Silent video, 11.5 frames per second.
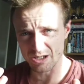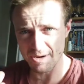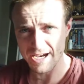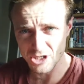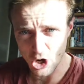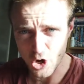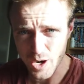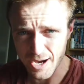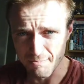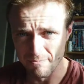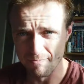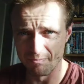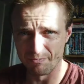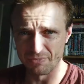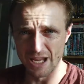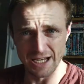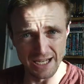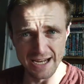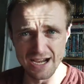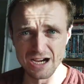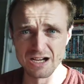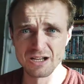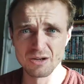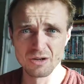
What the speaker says: To me, time, gear,